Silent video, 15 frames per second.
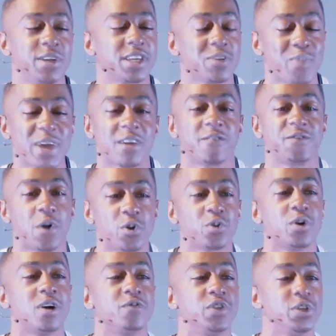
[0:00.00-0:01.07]
It can make a photo
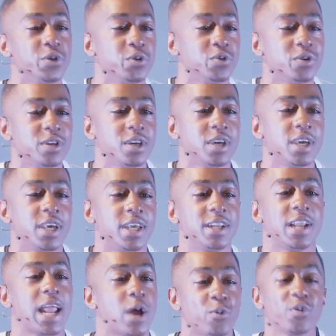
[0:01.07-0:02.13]
of you and it
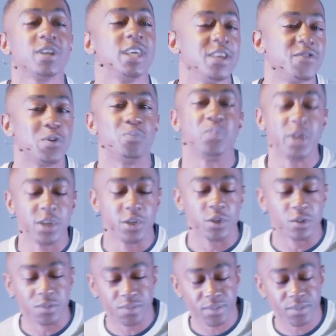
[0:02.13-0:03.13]
not really even be you.